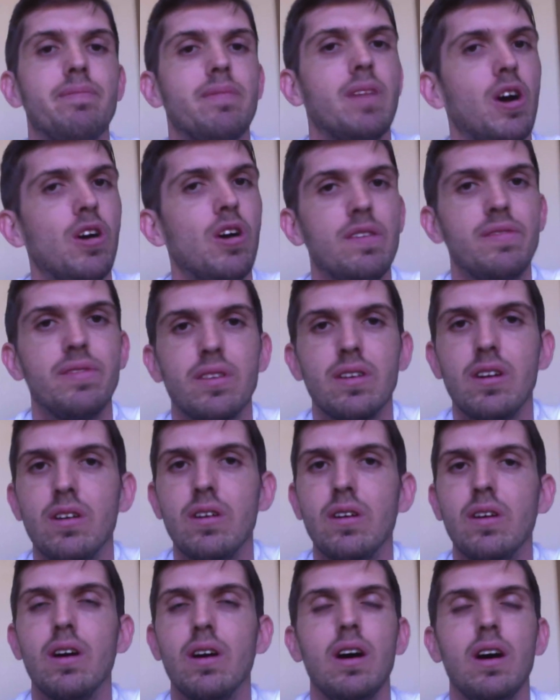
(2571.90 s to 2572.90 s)

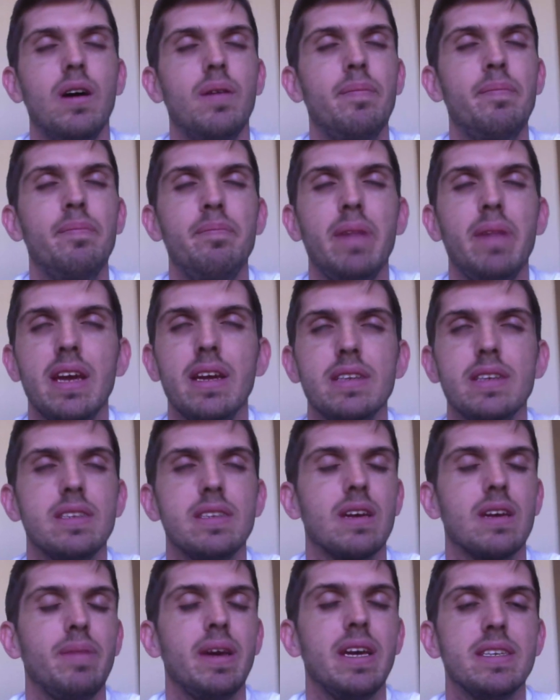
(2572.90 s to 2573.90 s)
overall,
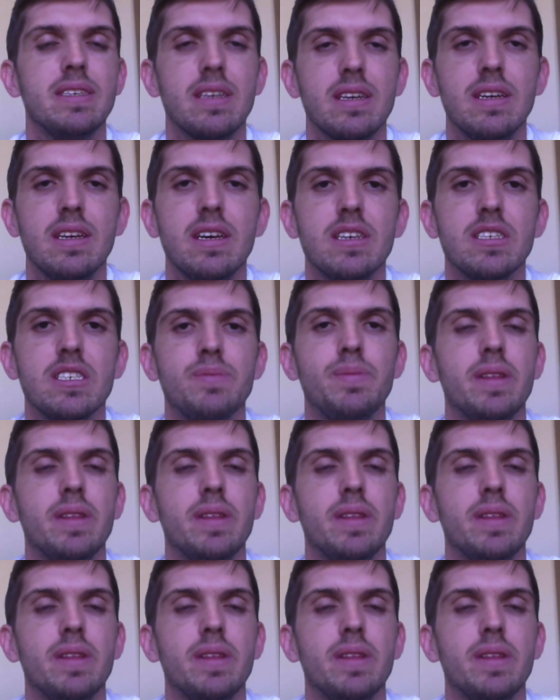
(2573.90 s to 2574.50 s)
amazing niche,